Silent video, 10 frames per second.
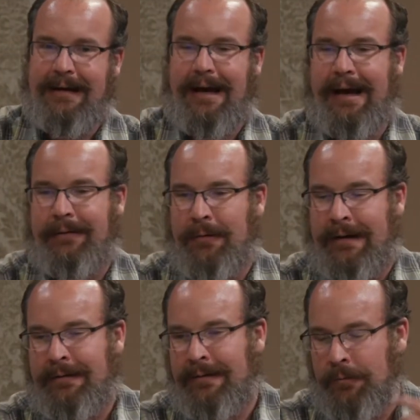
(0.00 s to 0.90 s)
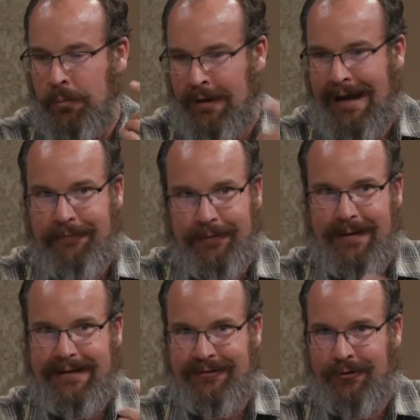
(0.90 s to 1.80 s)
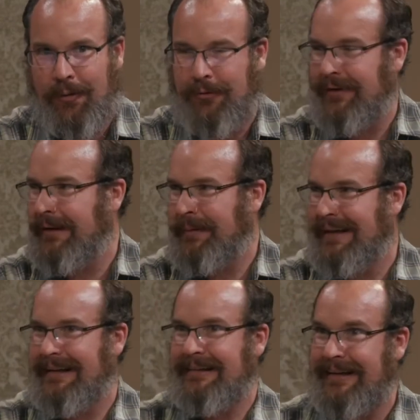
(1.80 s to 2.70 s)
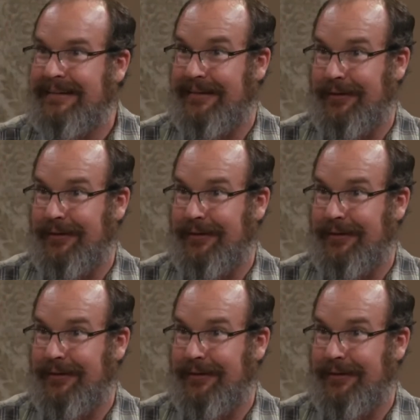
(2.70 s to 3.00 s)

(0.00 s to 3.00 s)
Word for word: And, and what I feel like is you almost end up getting addicted